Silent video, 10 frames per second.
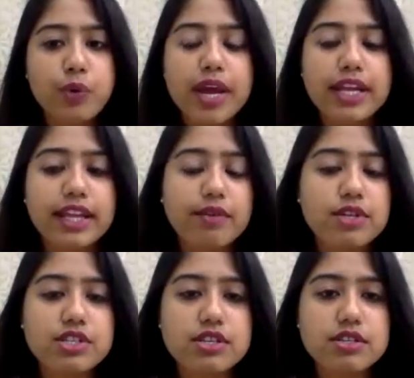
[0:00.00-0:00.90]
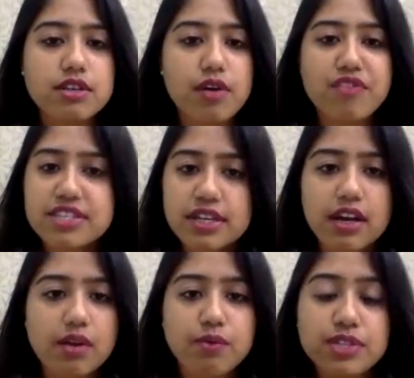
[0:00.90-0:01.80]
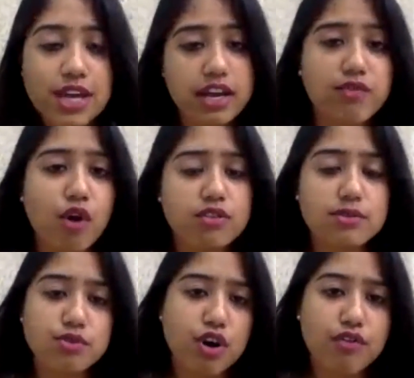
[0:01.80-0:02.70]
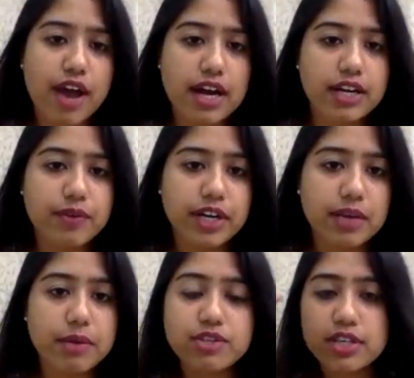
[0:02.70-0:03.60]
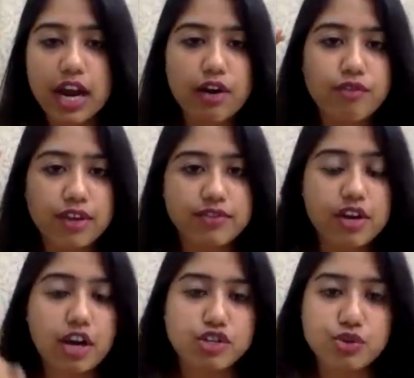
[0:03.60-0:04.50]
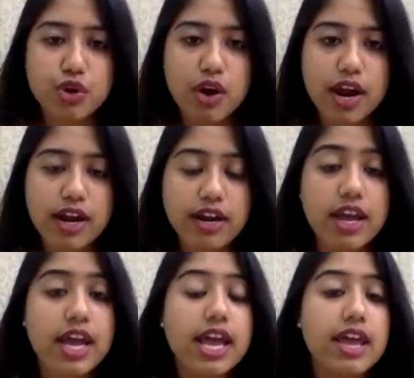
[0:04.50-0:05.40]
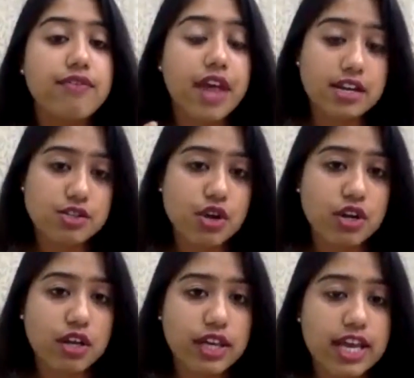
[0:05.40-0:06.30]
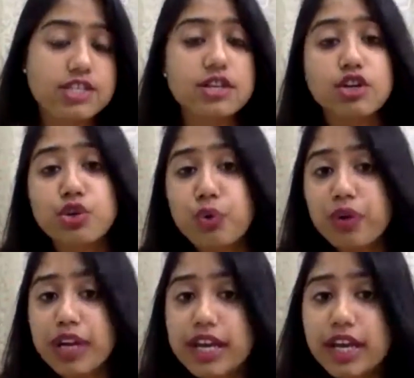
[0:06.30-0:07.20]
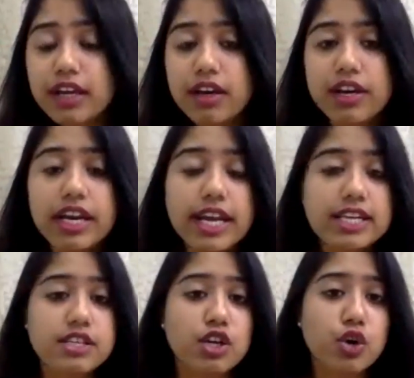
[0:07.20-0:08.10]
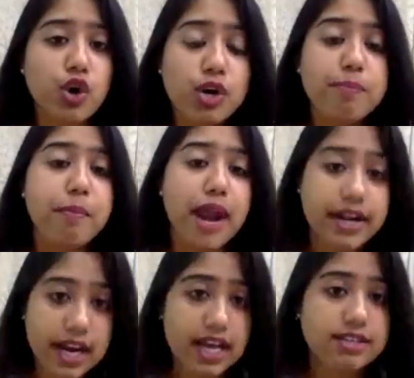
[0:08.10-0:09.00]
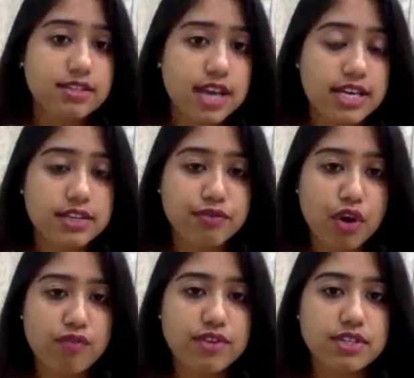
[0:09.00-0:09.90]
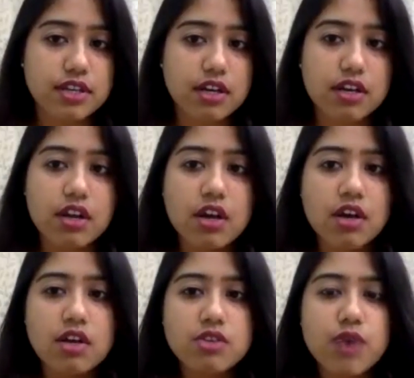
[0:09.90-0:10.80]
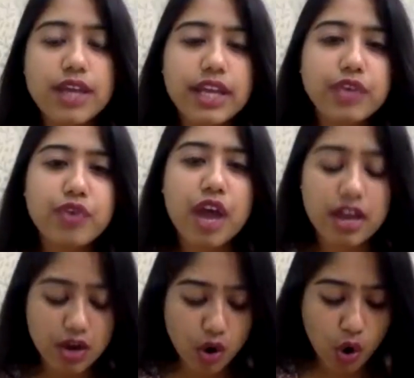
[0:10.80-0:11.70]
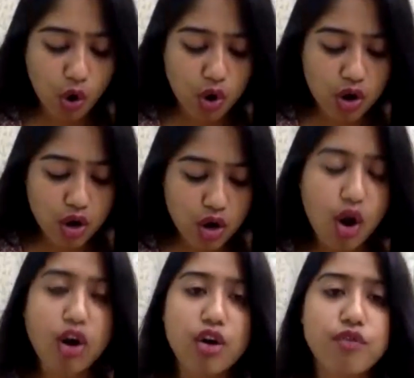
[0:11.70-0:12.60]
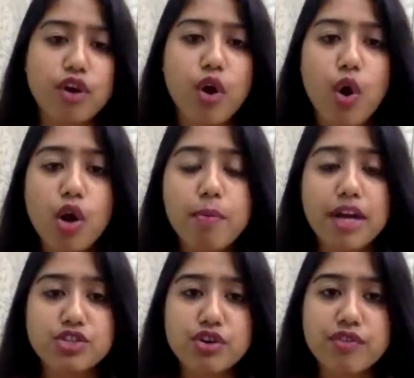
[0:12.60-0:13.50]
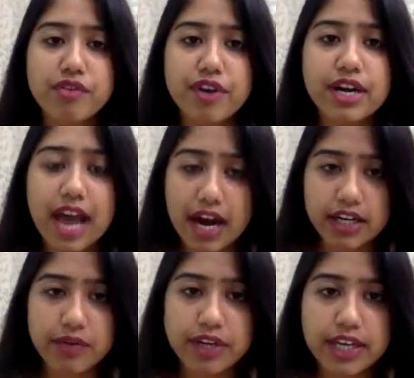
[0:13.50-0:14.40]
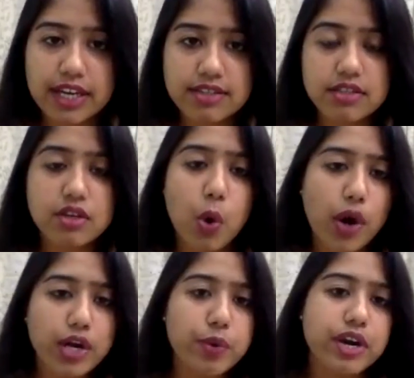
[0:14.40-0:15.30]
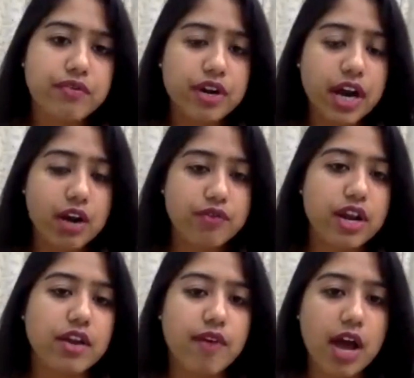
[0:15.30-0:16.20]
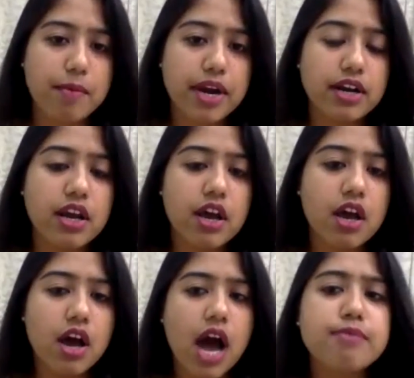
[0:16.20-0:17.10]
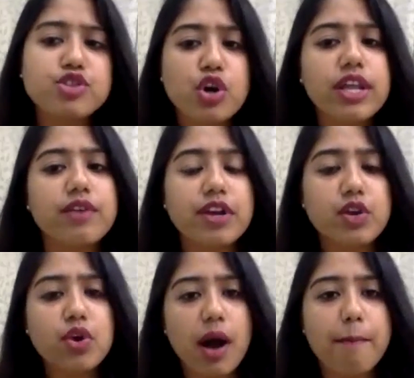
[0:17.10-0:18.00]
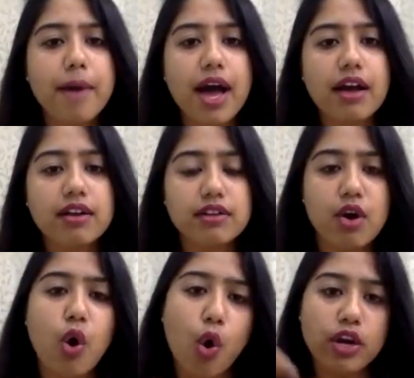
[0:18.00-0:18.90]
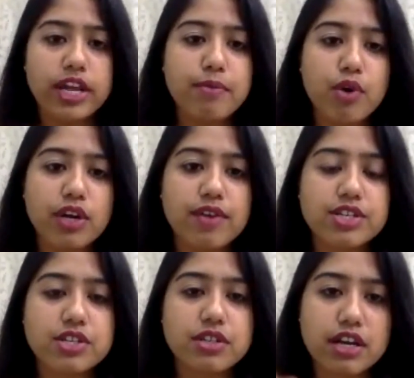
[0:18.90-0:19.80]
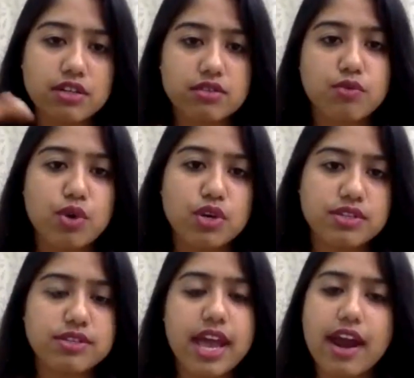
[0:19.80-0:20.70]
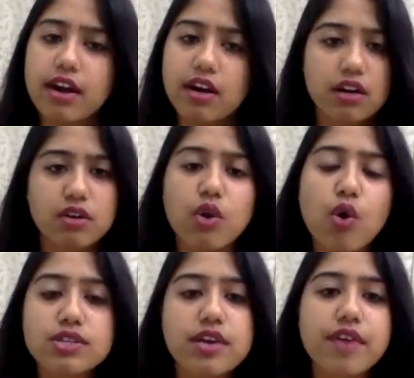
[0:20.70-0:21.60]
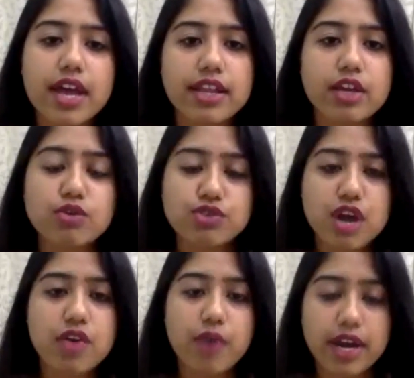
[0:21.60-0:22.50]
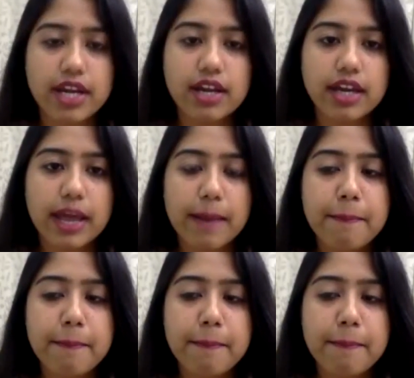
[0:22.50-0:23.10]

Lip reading: Do anything which is physical, which involves some sort of activity, because it kind of gives a rush to your head. If that's not the case, do reading. Reading is a good mental exercise, if not physical. So I think try a whole lot of or a whole bunch of different activities, go into a different kind of an environment. I'm sure that when you come back, the whole demotivation that was there goes away, and then you start writing again.